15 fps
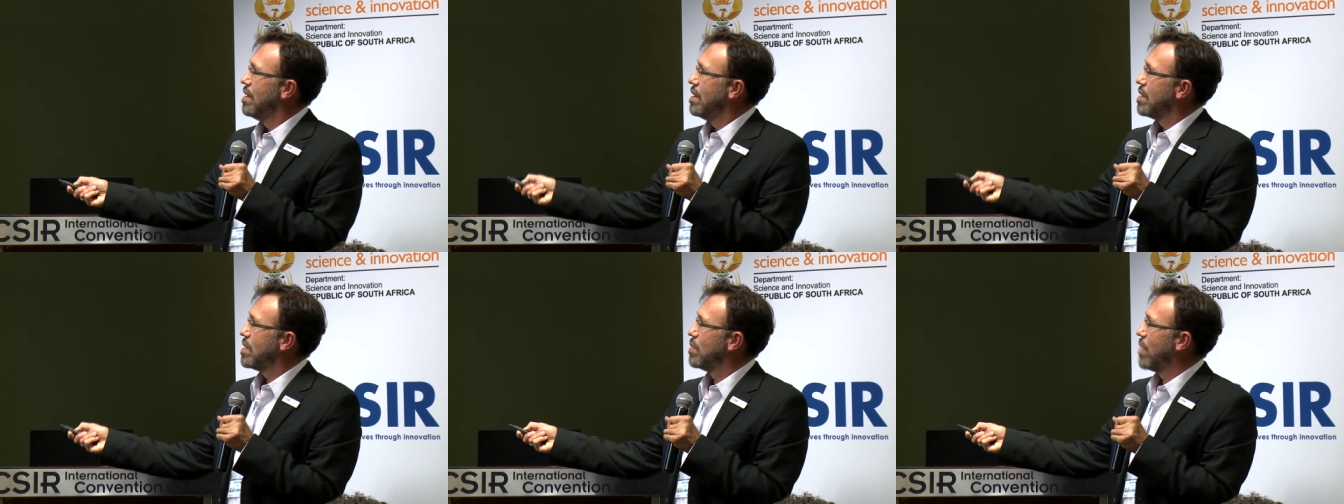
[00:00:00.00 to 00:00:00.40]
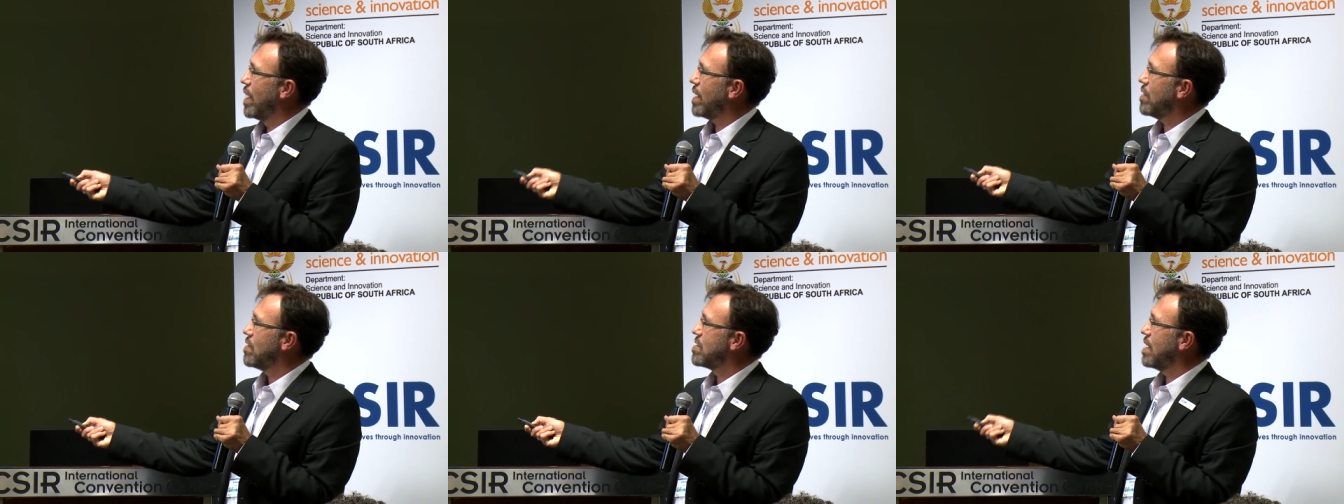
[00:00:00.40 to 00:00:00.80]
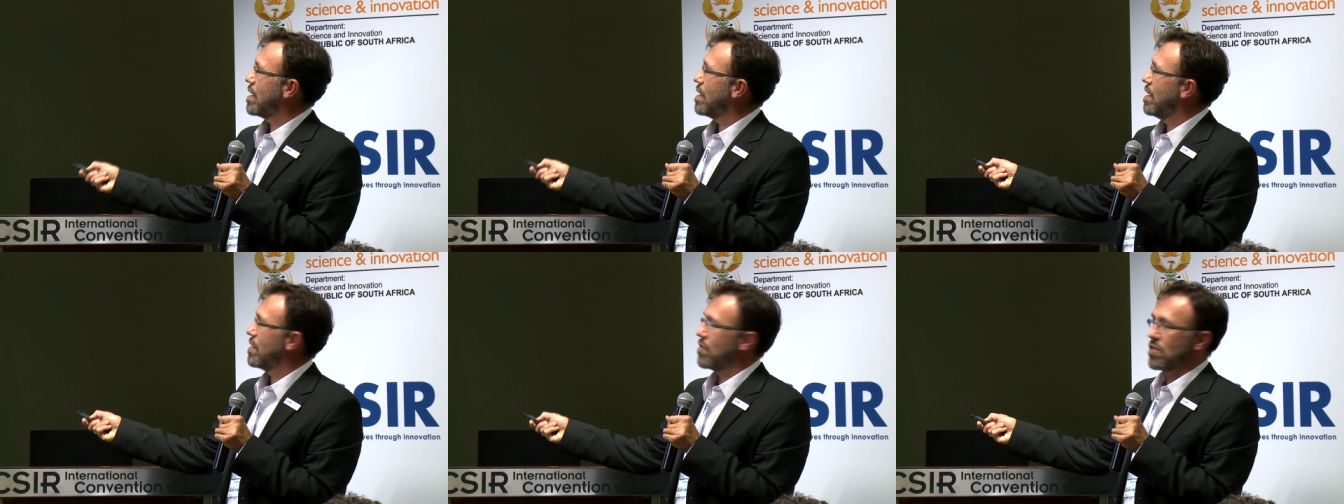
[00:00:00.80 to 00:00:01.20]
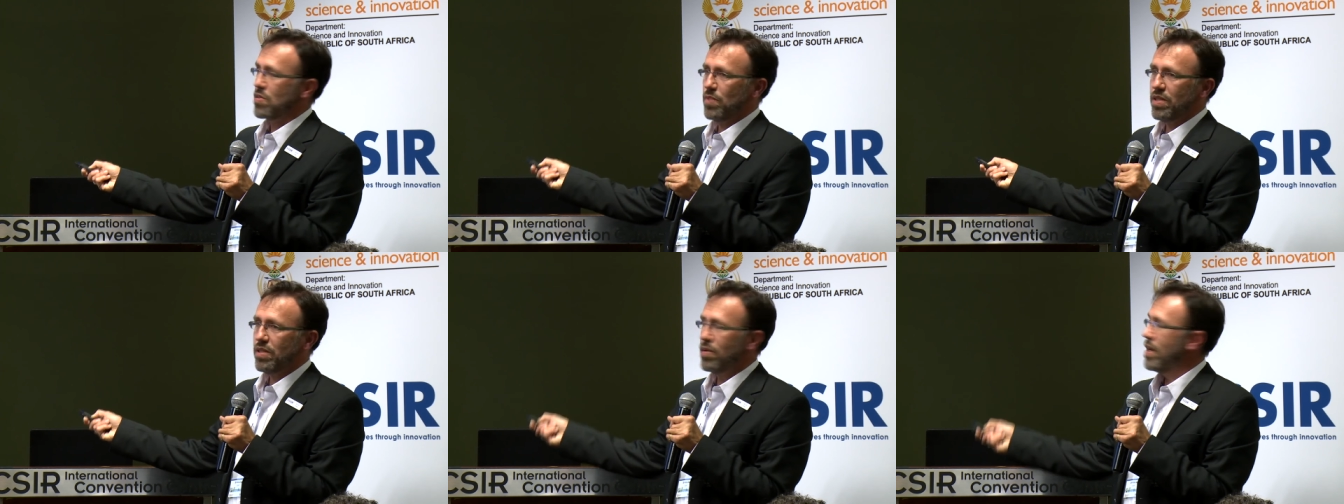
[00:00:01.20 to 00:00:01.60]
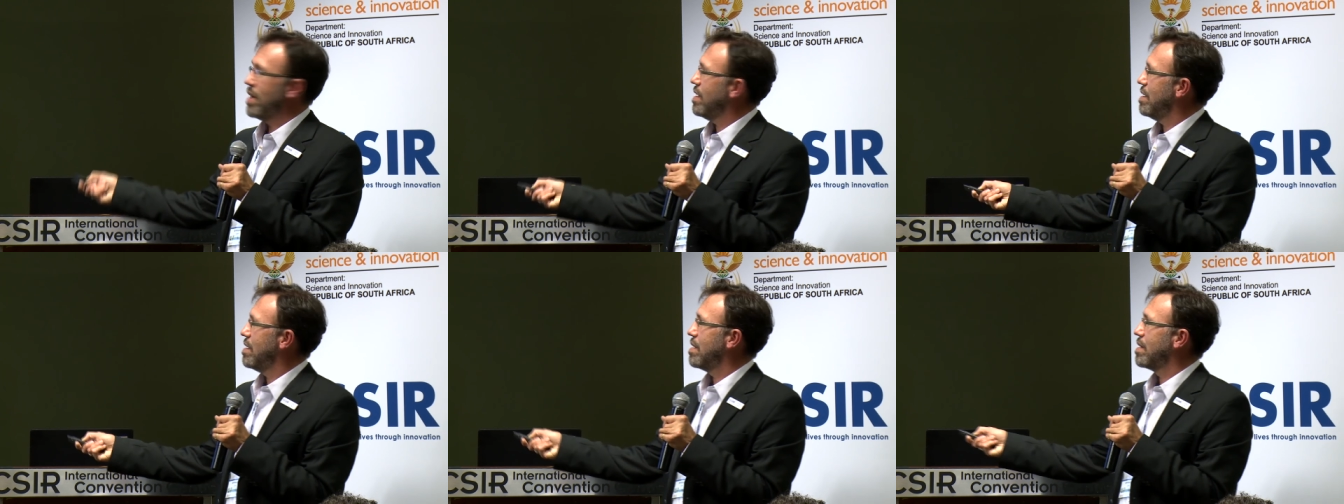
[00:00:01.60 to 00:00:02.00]
the microsatellite transmitter
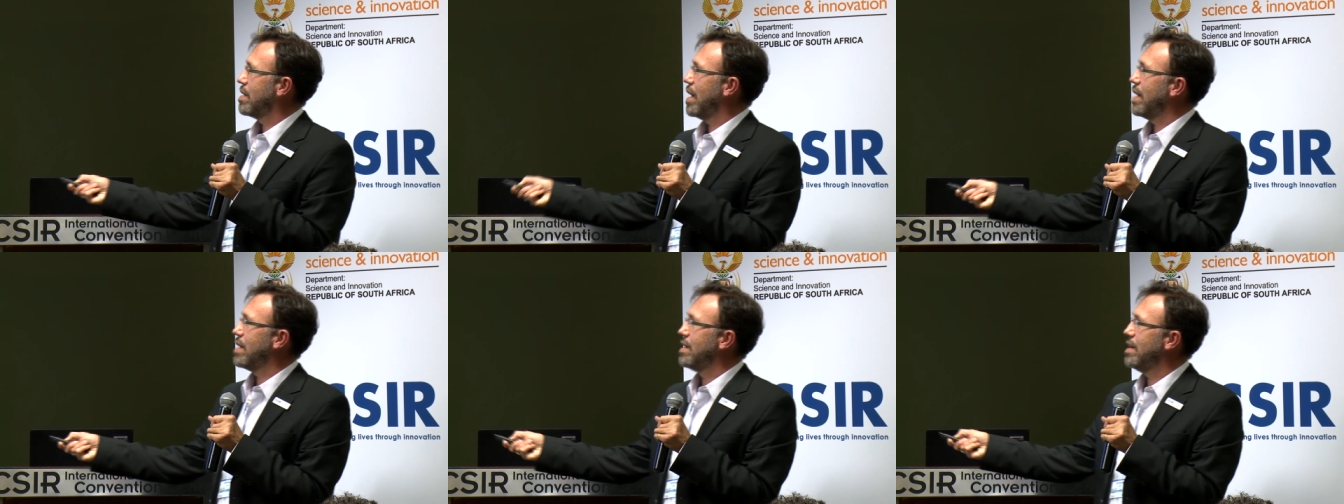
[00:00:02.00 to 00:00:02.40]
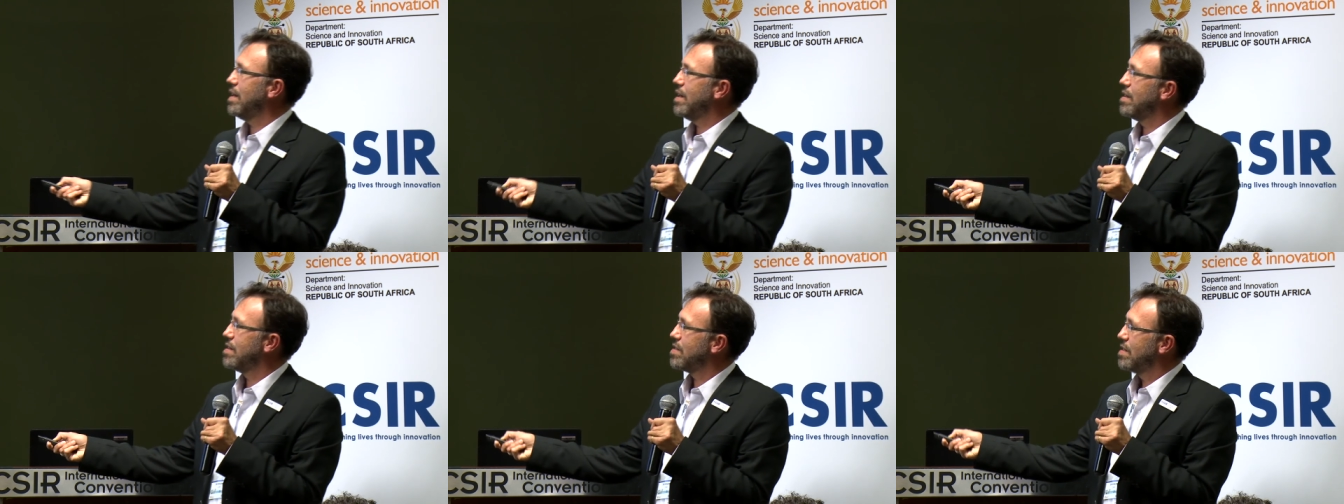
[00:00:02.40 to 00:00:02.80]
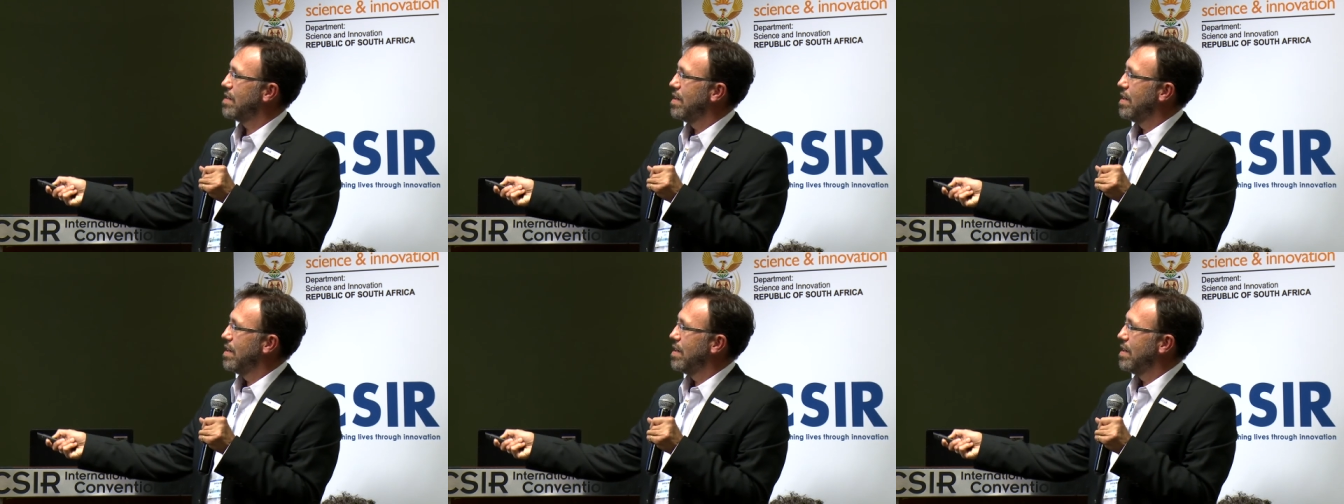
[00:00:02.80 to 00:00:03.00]
array. The idea is